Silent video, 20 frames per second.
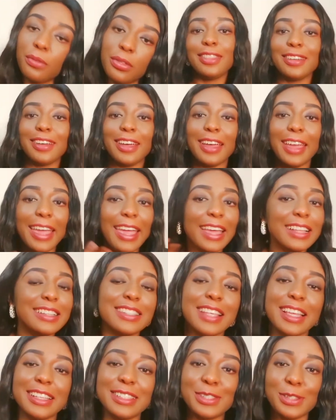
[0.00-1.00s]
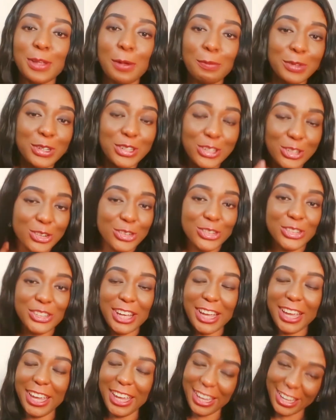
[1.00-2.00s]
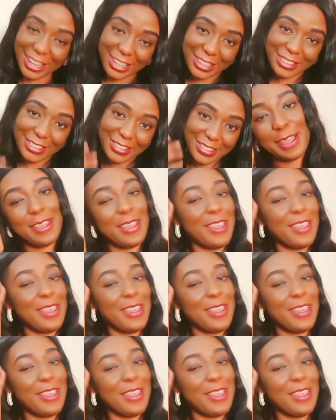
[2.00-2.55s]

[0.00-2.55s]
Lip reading: The eighth assumption is